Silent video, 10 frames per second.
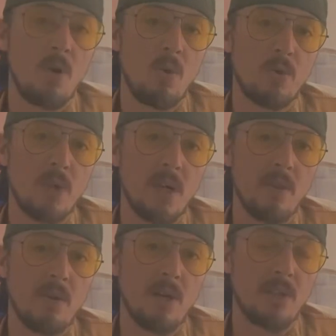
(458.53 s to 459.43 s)

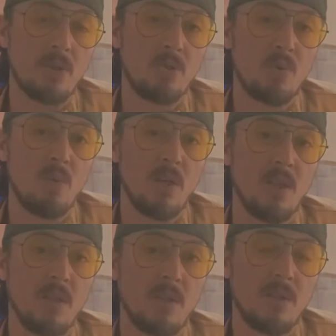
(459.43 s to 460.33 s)
altogether, I just quit,
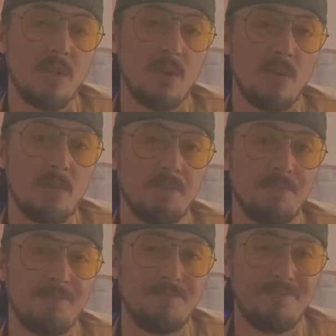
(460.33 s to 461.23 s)
and, you know,
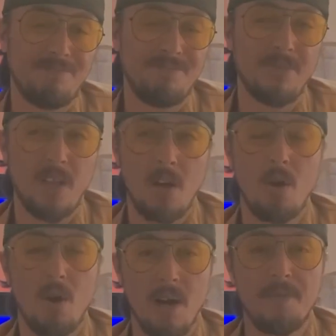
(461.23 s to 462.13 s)
not
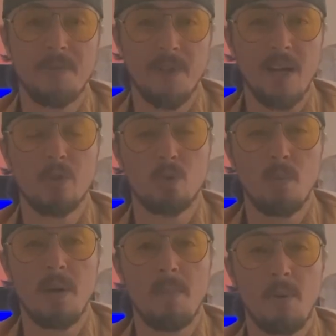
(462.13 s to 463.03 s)
long after that, I sold
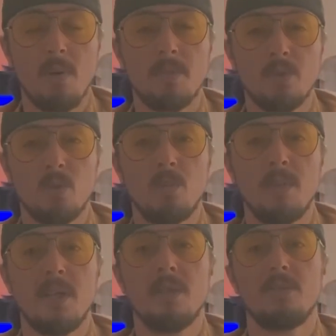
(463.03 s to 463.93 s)
my apartment, sold
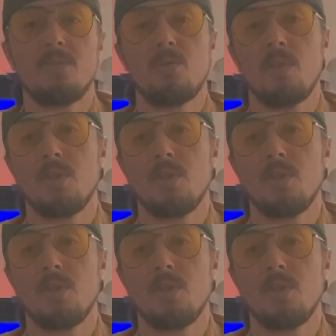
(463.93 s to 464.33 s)
my truck,